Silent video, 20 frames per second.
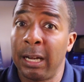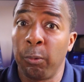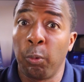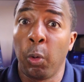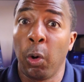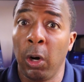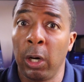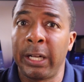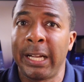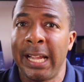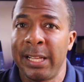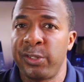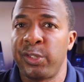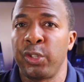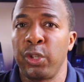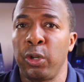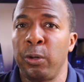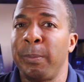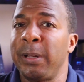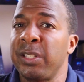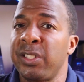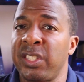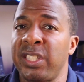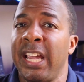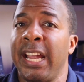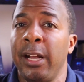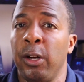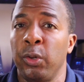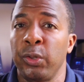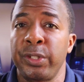that work at Zoom in
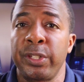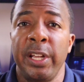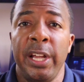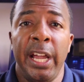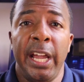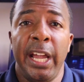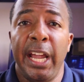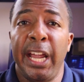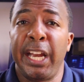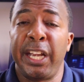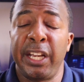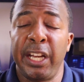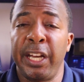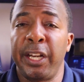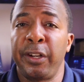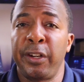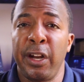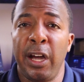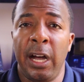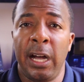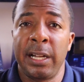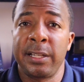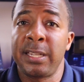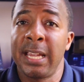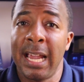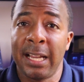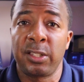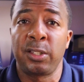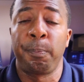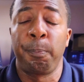sales and in uh,
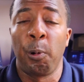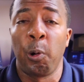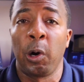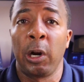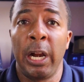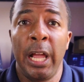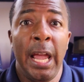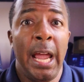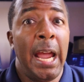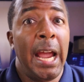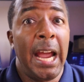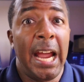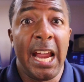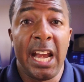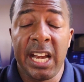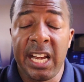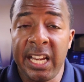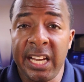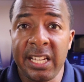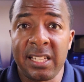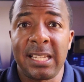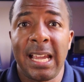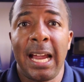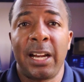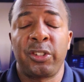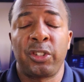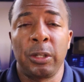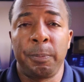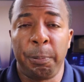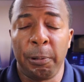tech support, and it is
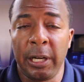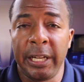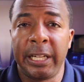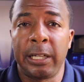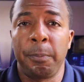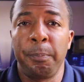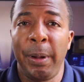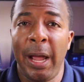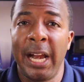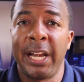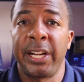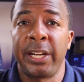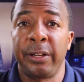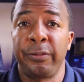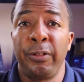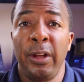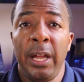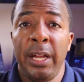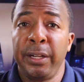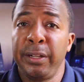actually pretty competitive.